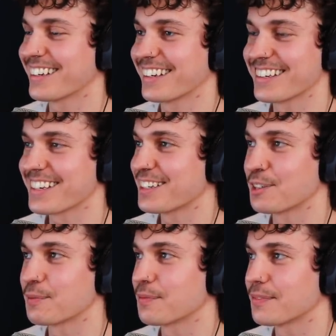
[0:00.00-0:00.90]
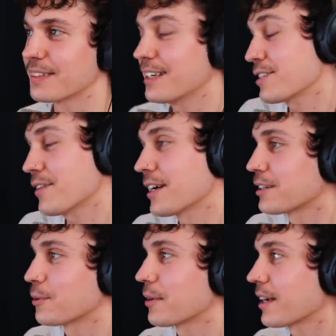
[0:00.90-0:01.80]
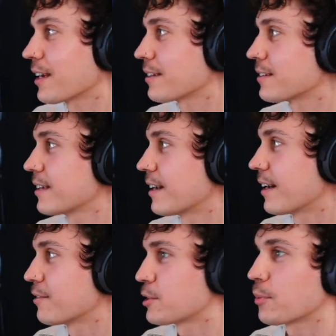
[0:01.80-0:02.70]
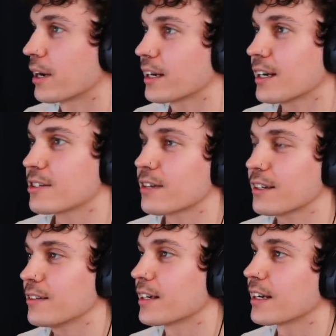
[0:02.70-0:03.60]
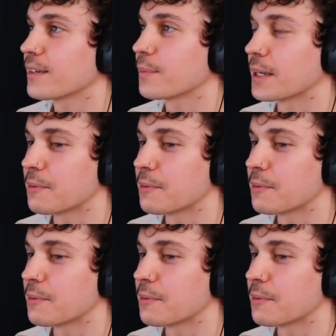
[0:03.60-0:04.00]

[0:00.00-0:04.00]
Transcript: Cause then you'll, then it's fine. You won't get obviously pregnant because you're not doing it. But